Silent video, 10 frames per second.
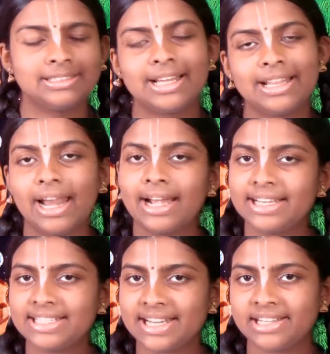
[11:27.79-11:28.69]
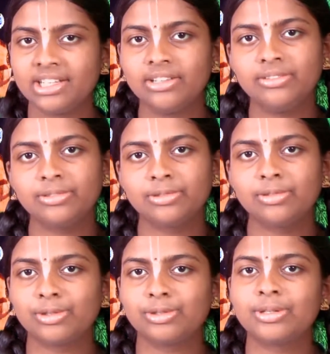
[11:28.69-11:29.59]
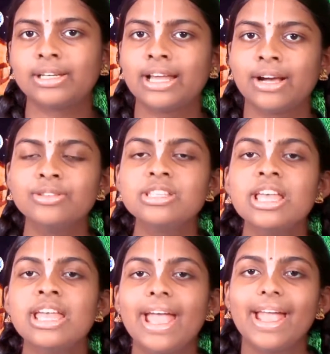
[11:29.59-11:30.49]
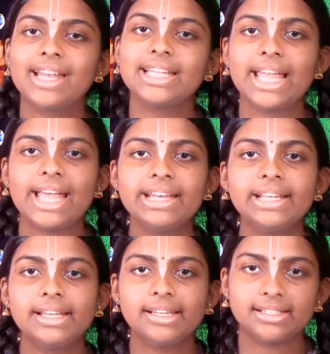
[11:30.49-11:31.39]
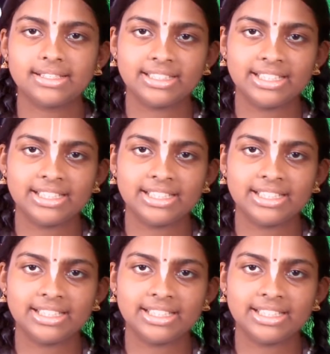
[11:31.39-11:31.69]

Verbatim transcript: Radharani started to go to her house and there uh,